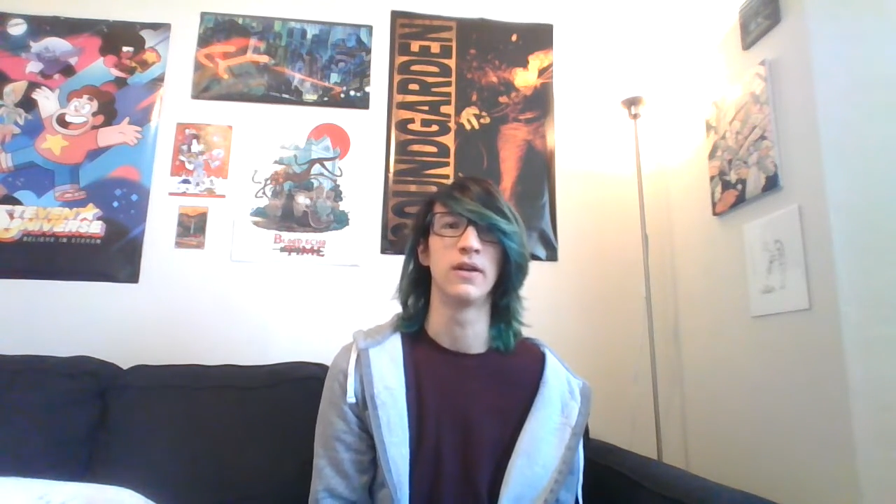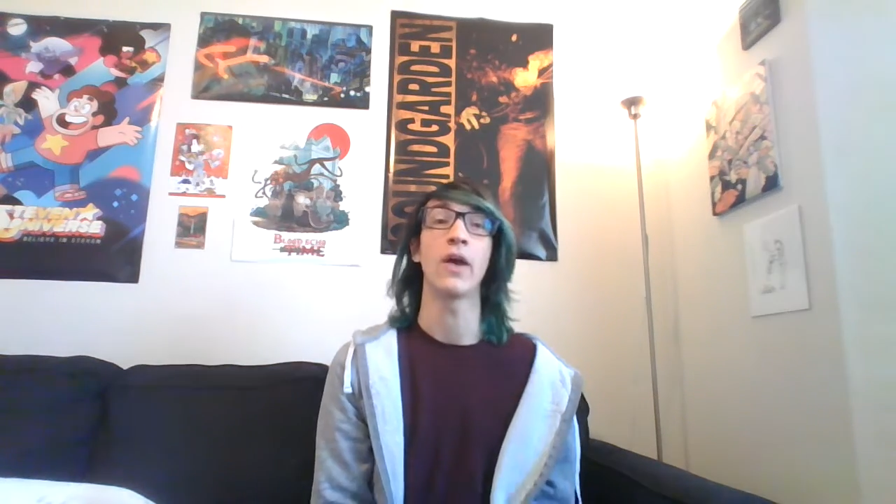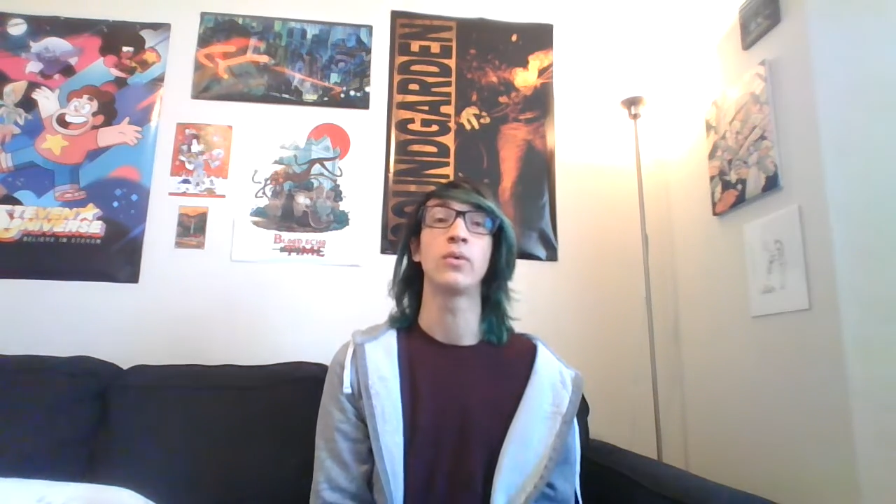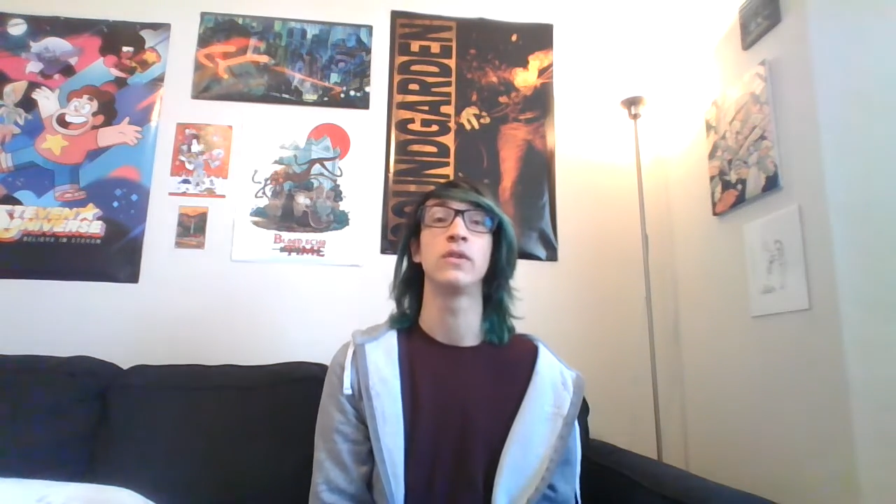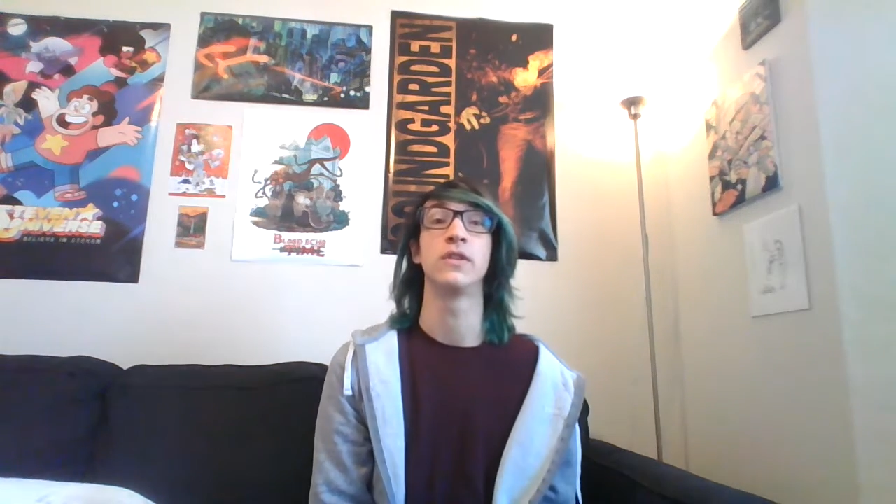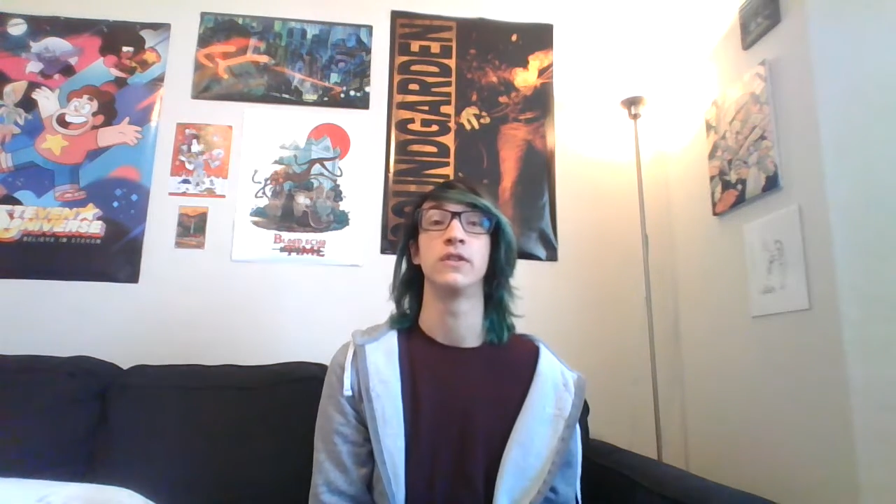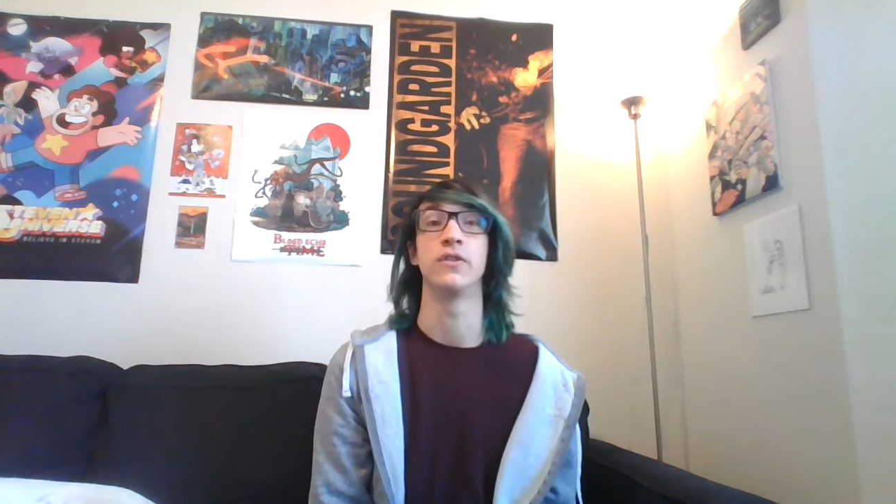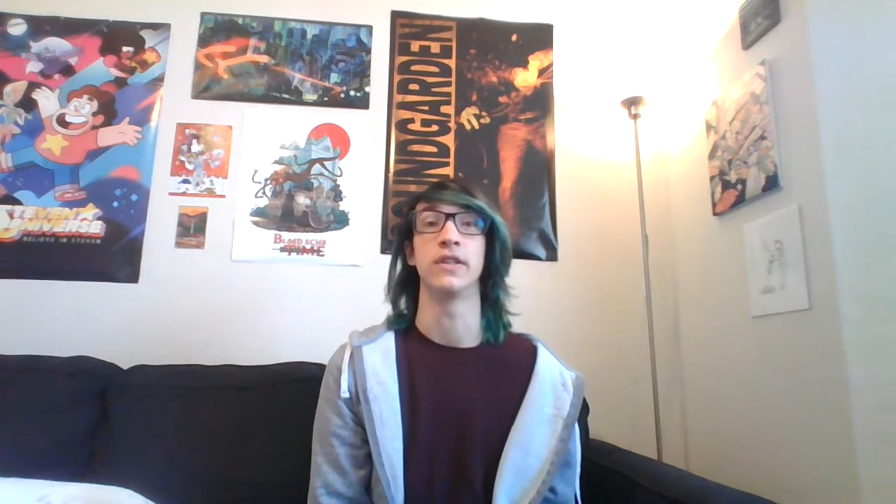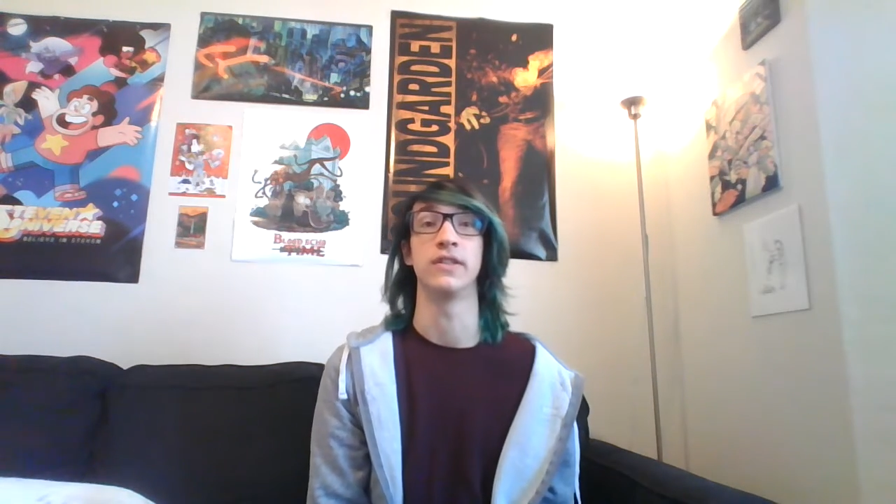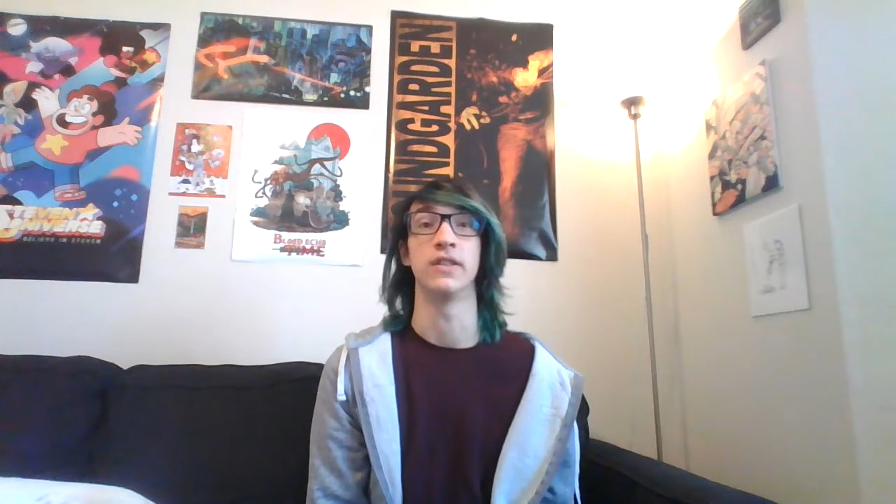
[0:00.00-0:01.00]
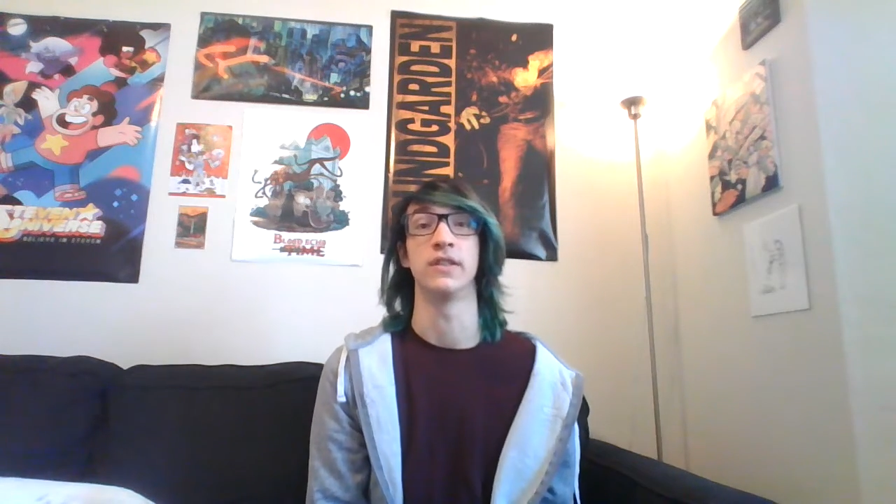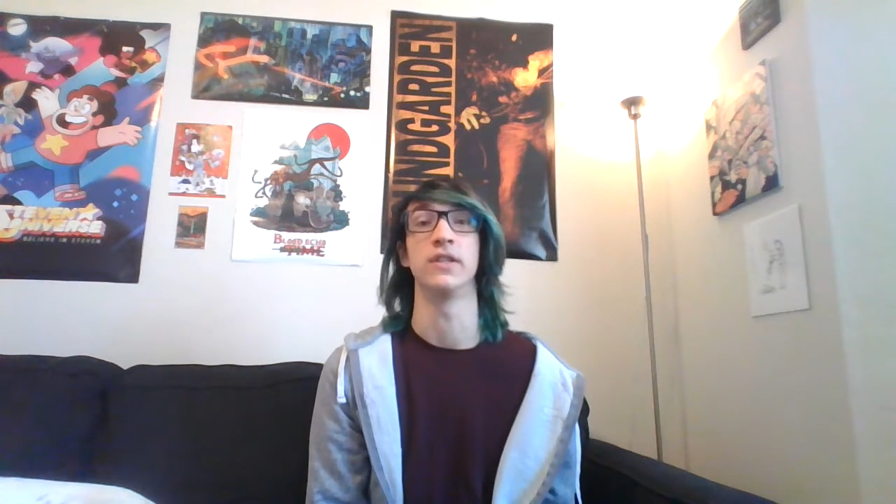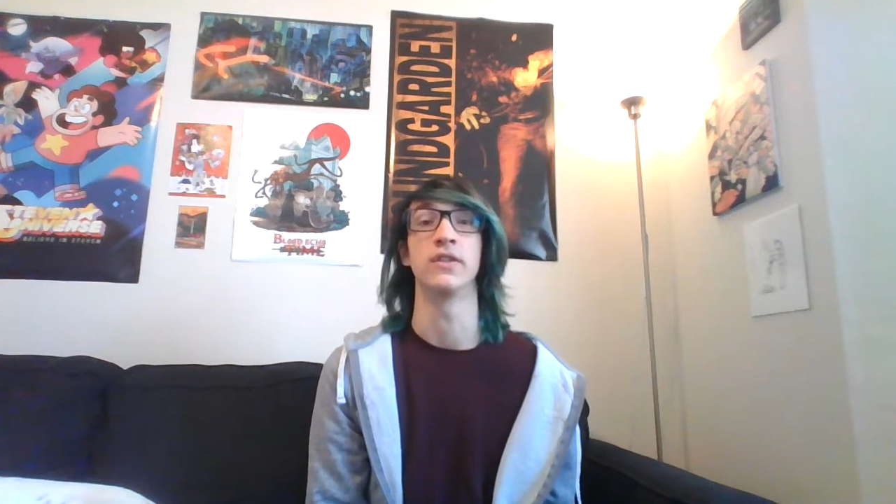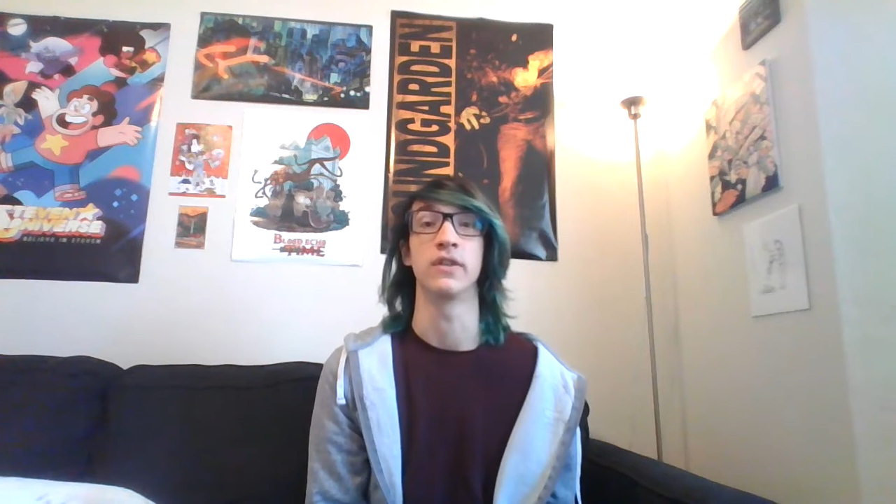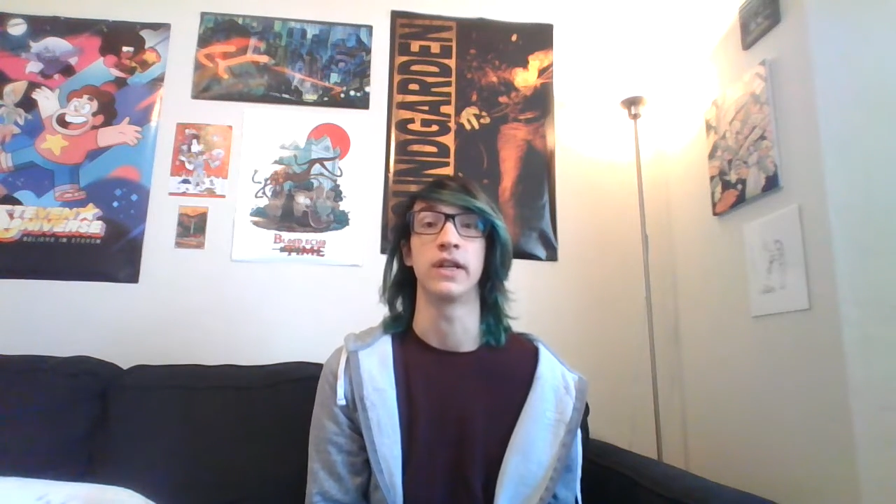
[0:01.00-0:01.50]
Aqualung is addressed to the
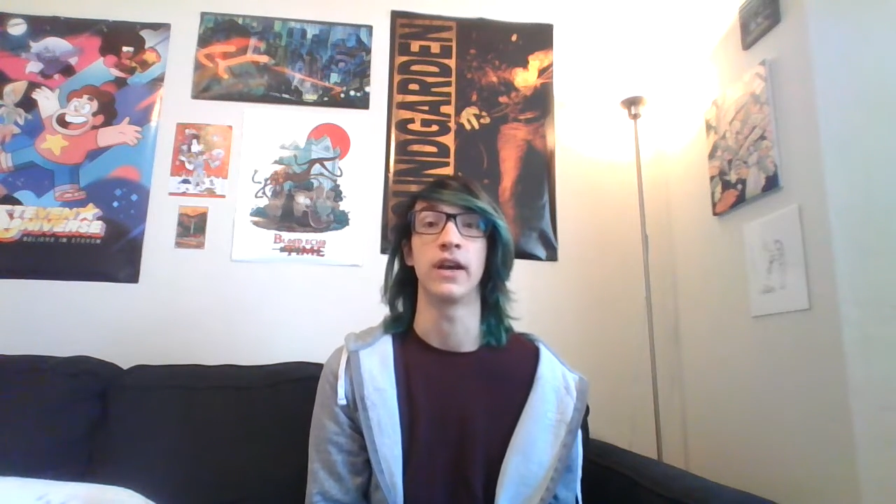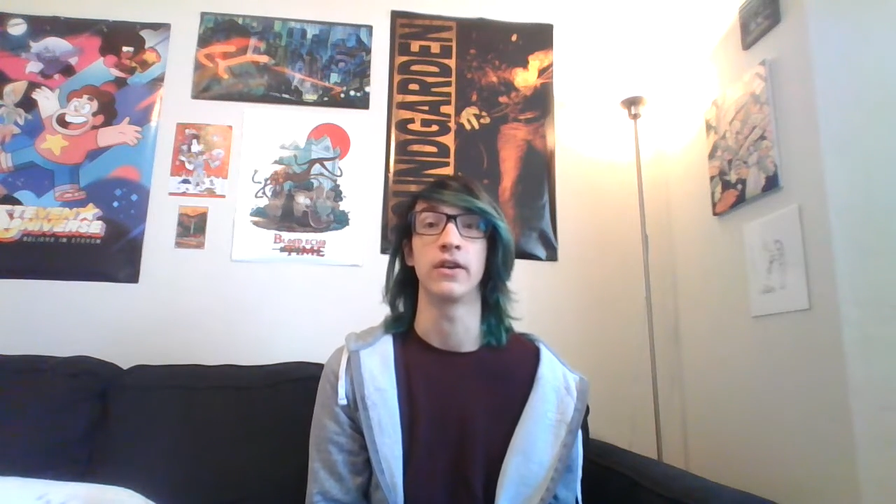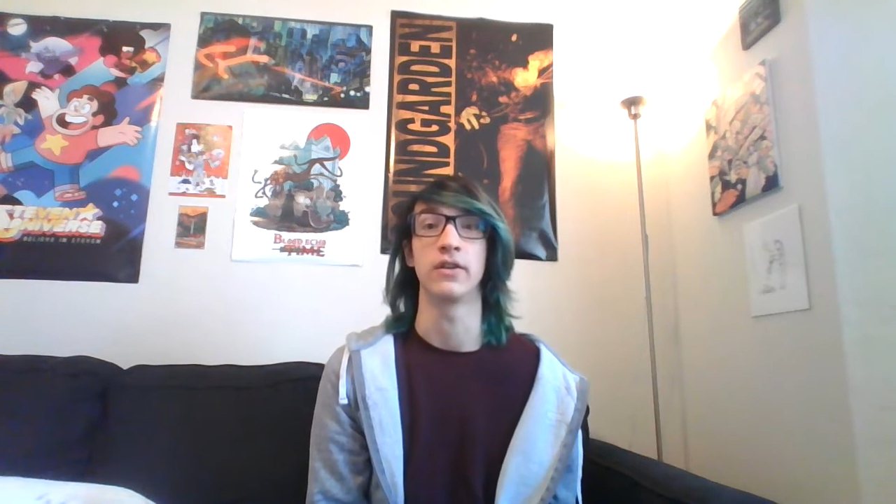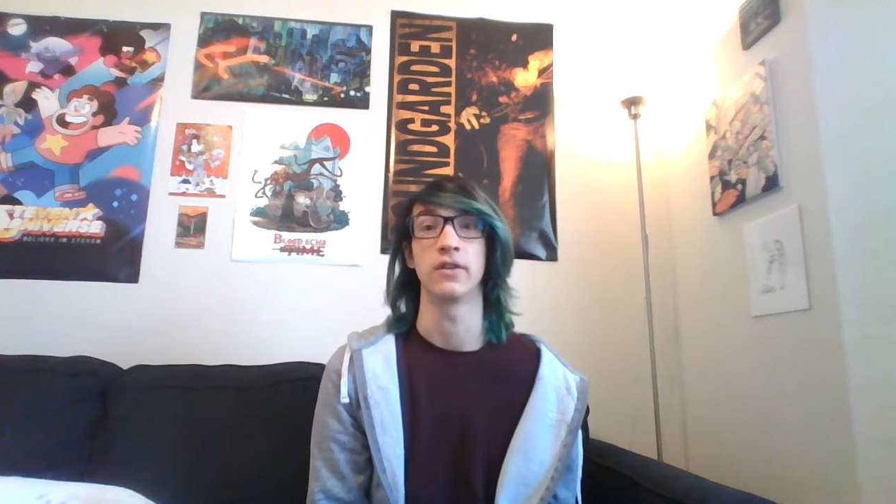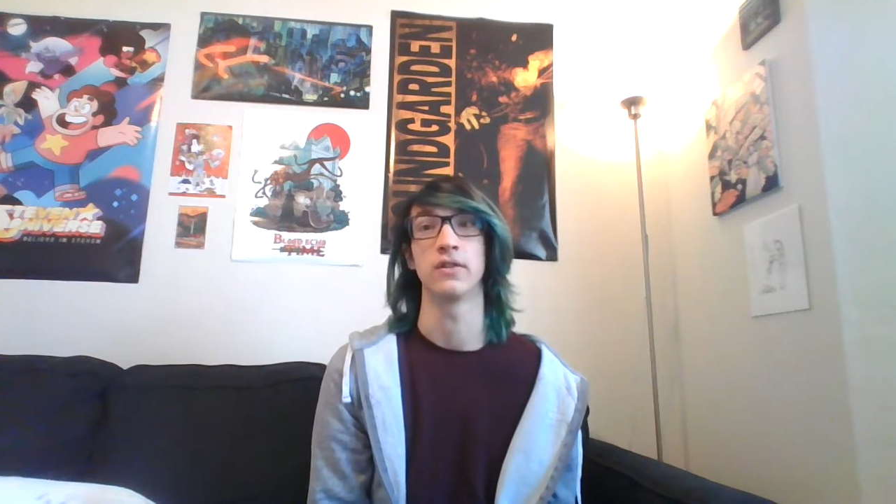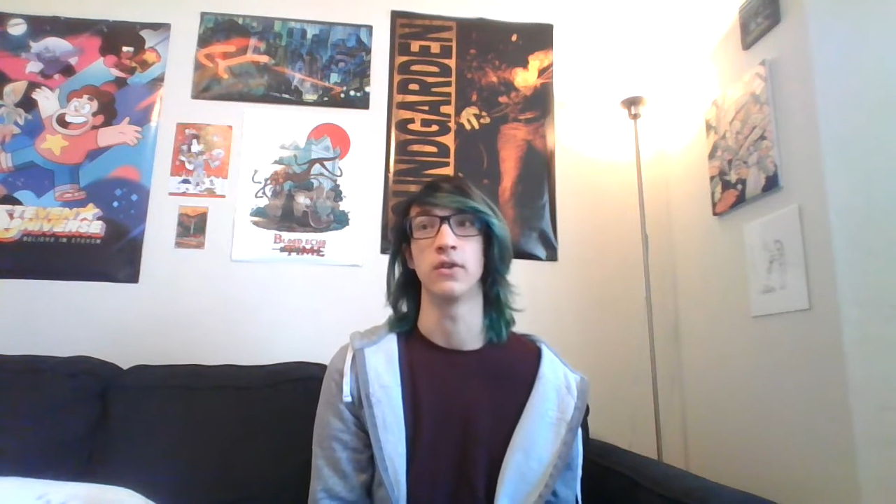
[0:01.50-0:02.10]
titular character.